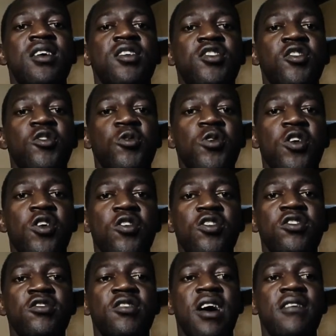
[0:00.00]
So we are
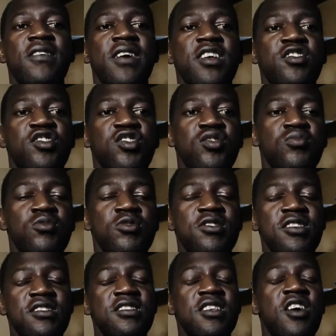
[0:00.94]
going to have a tube
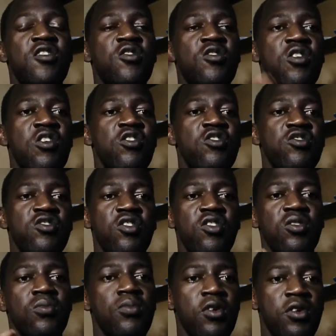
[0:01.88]
which is now closed
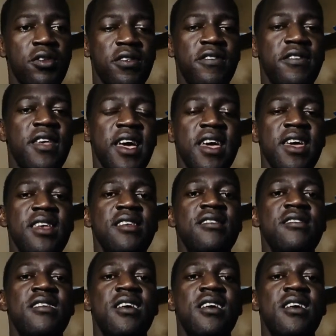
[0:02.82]
on both sides.